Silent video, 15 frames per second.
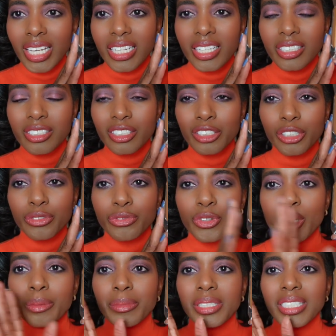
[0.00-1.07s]
is it a good
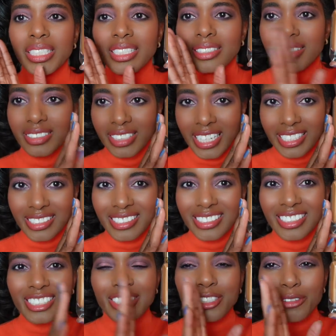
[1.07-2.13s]
formula?
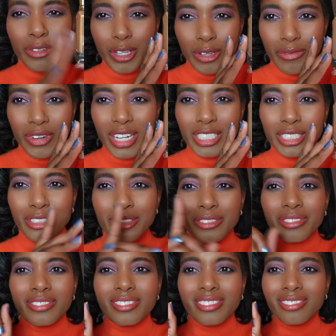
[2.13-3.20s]
Yes. So if you can find
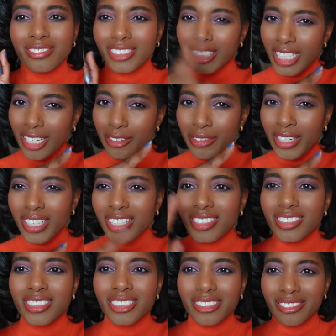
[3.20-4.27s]
your shade
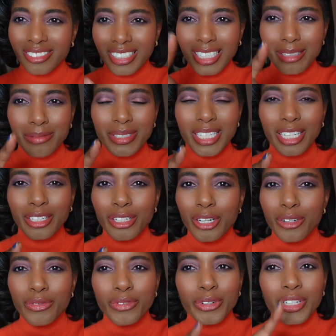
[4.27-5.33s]
range, then I'm saying
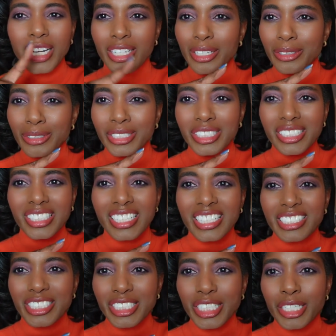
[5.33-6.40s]
go for it. I know she
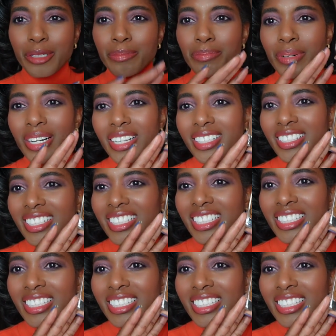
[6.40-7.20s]
ain't cheap, but